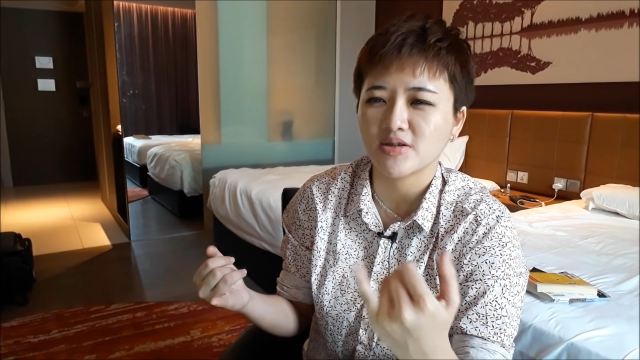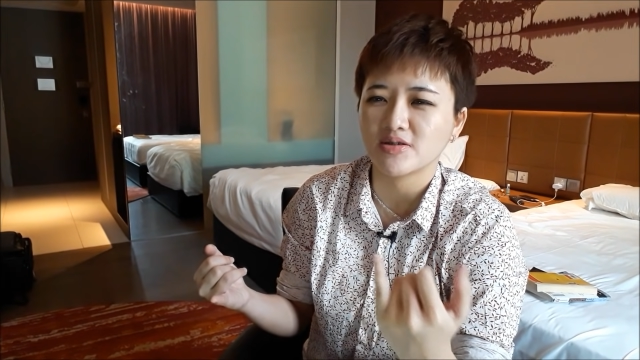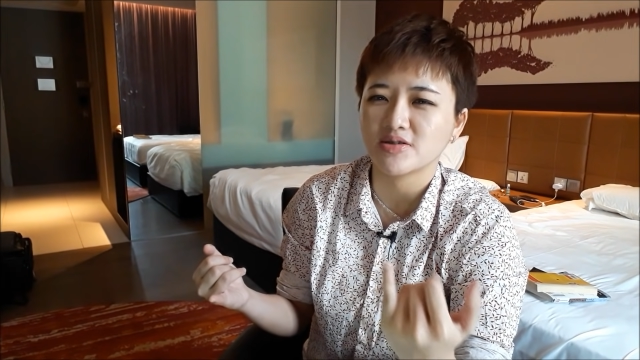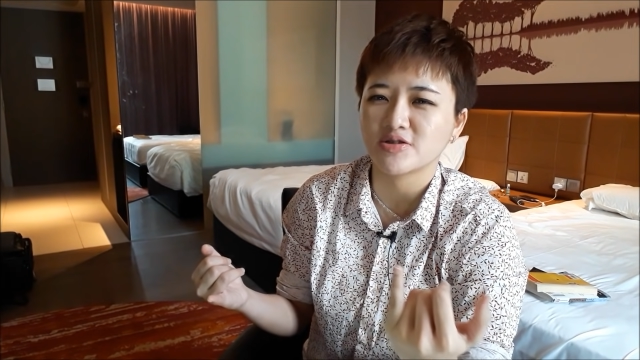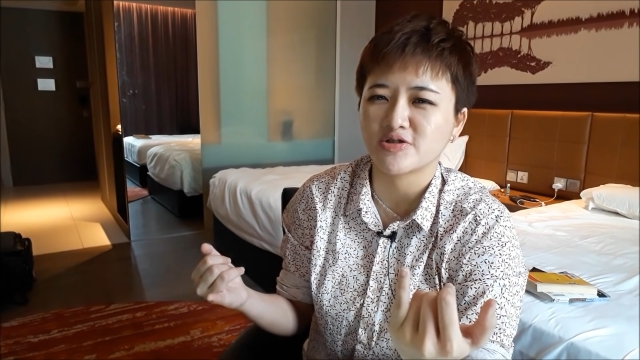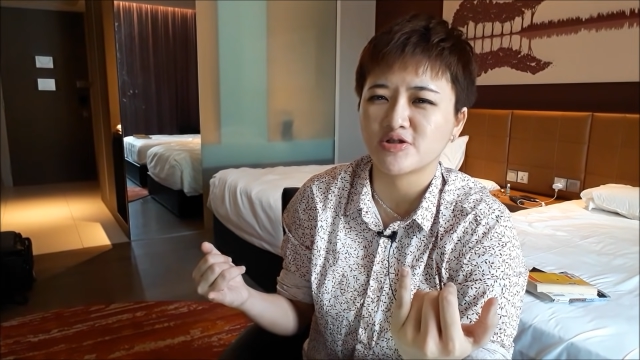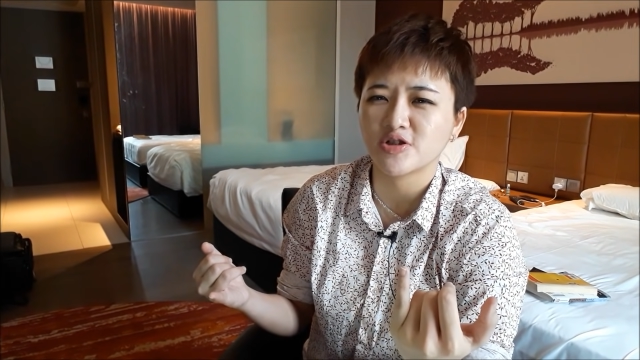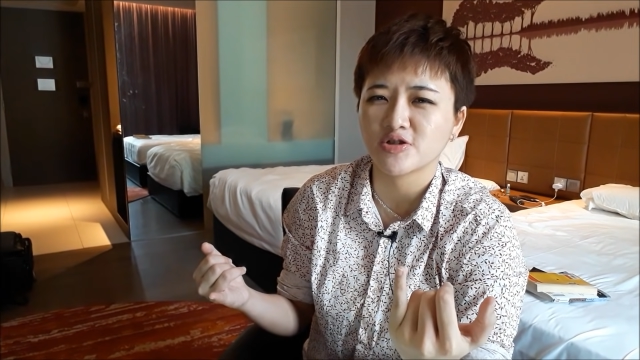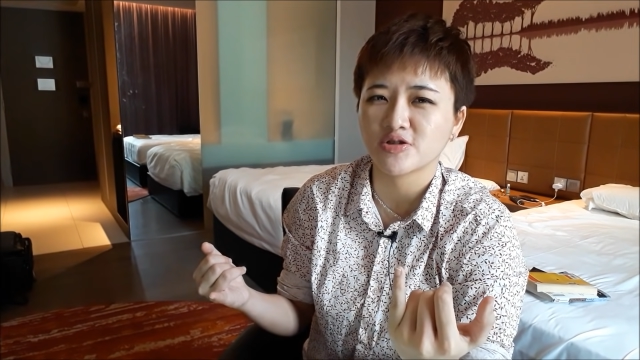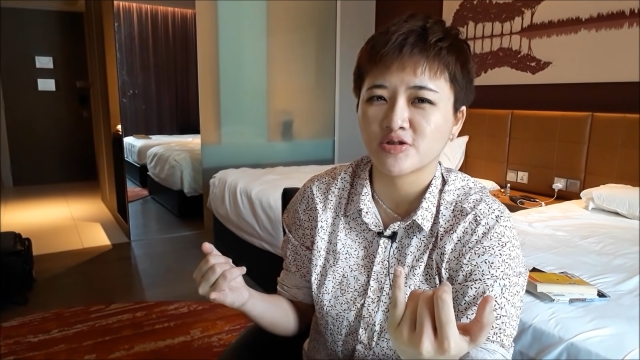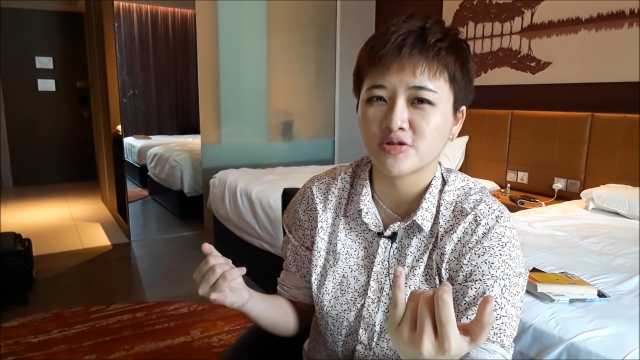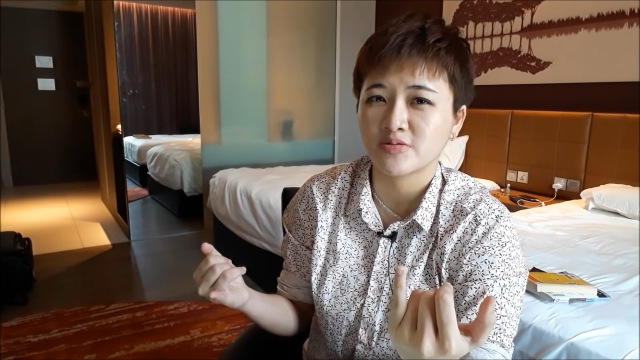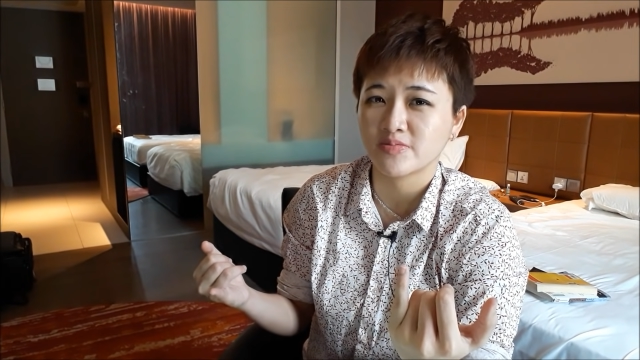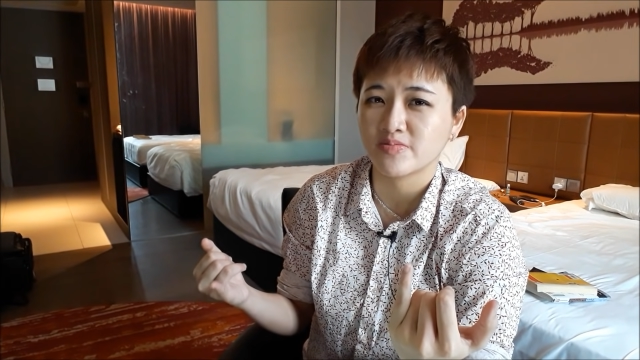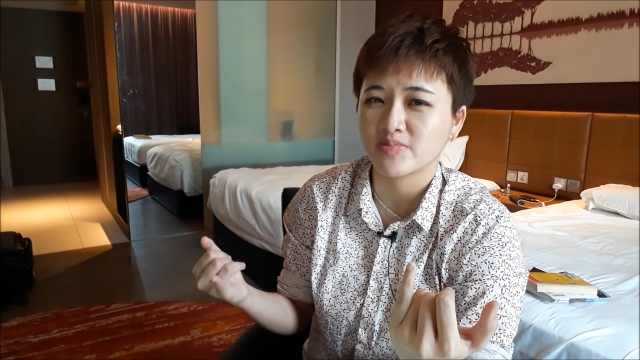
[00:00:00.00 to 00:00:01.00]
he's
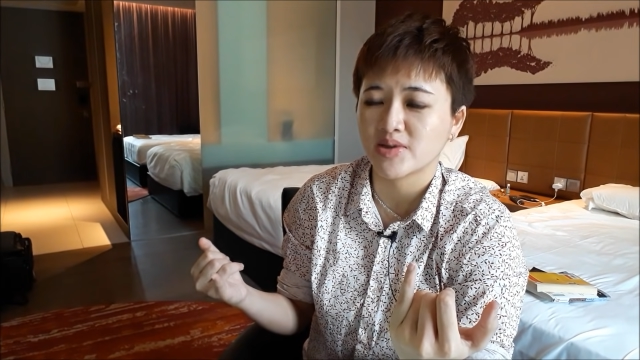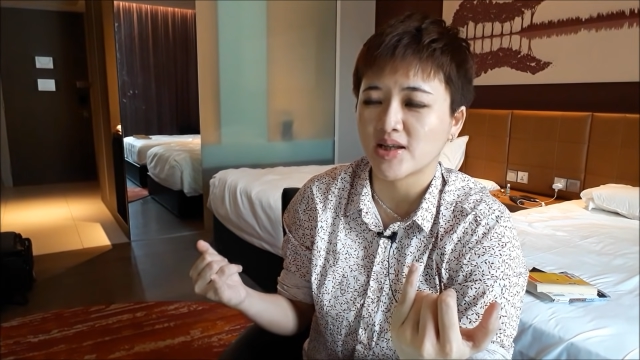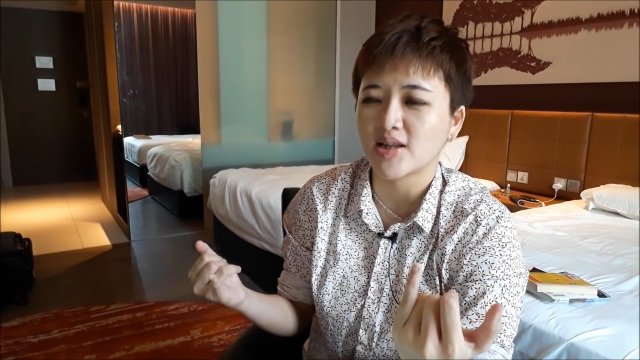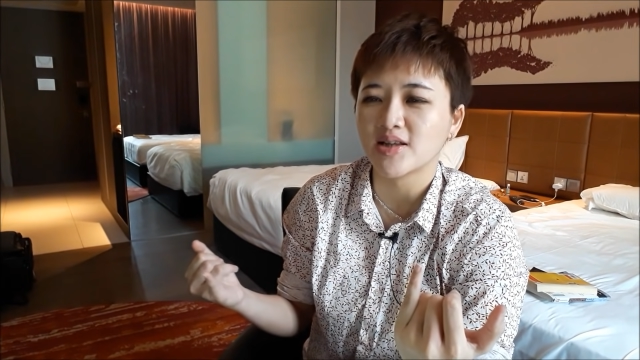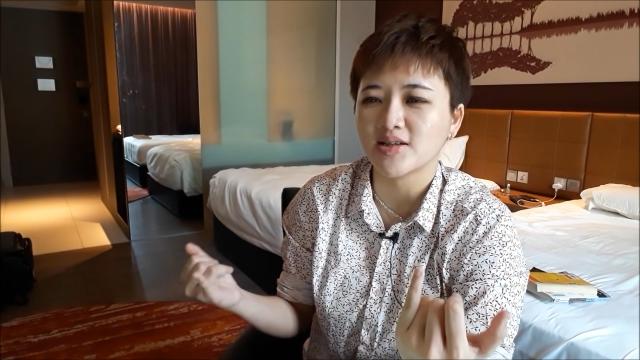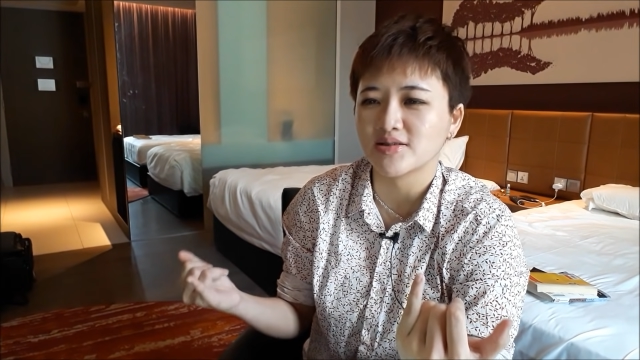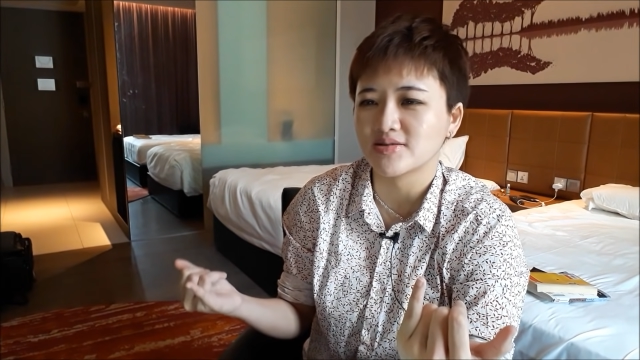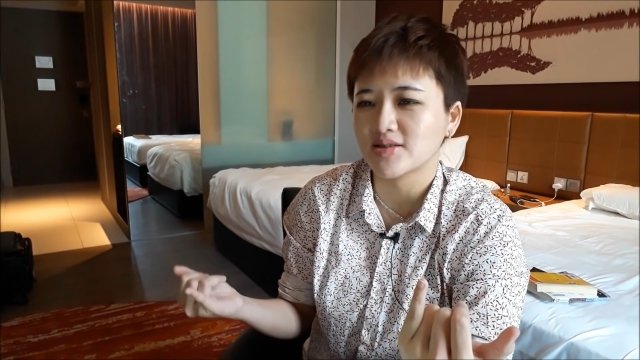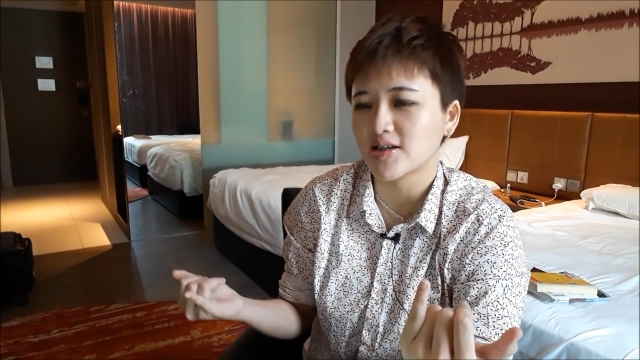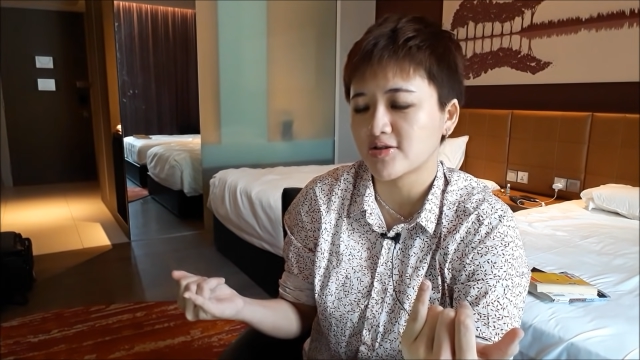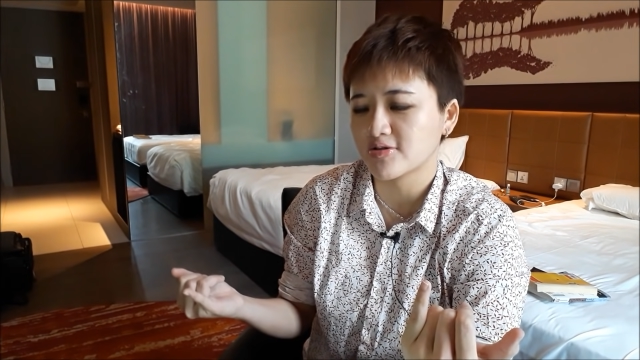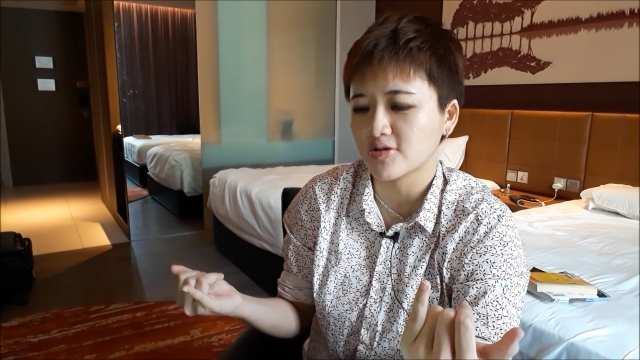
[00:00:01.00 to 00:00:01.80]
just telling his sad